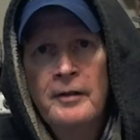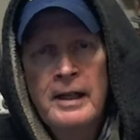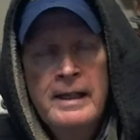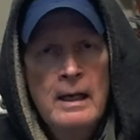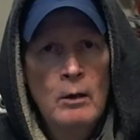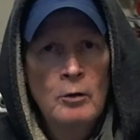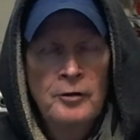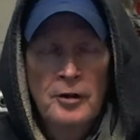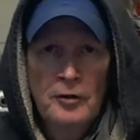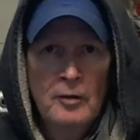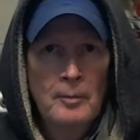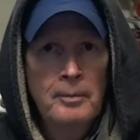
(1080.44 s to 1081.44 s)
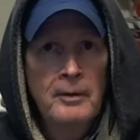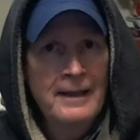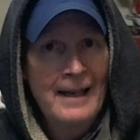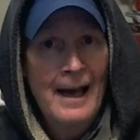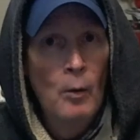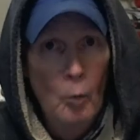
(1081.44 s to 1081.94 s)
video just to
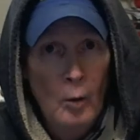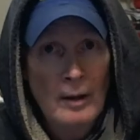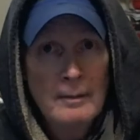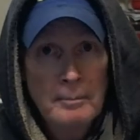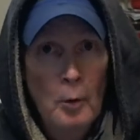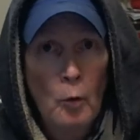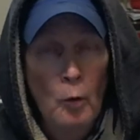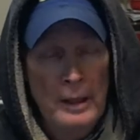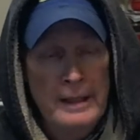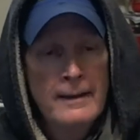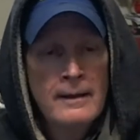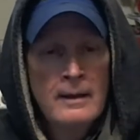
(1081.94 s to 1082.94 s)
bring out one point.